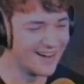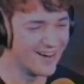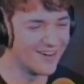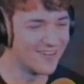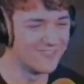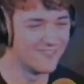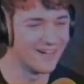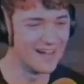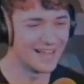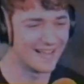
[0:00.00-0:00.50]

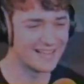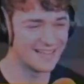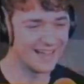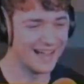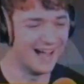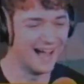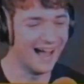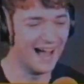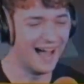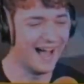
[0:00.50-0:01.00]
oh my
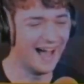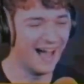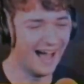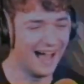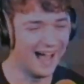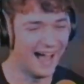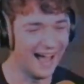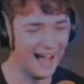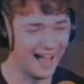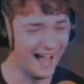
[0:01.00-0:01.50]

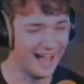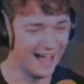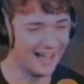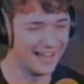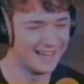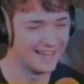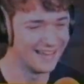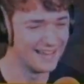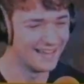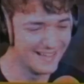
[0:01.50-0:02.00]

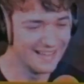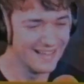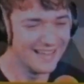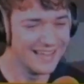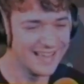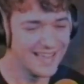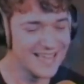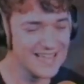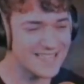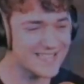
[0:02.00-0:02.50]
god.
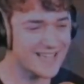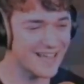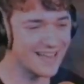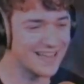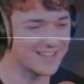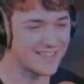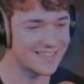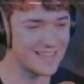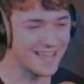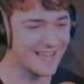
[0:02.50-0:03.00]
He's
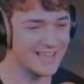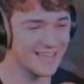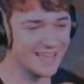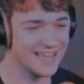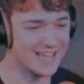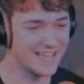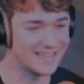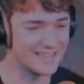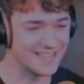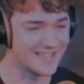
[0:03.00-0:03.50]
gonna think
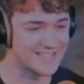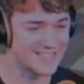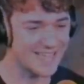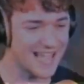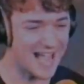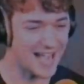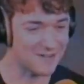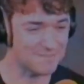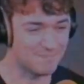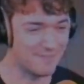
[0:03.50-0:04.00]
he hit the
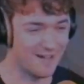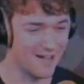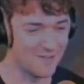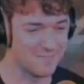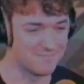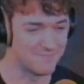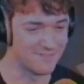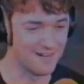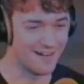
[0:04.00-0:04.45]
jackpot,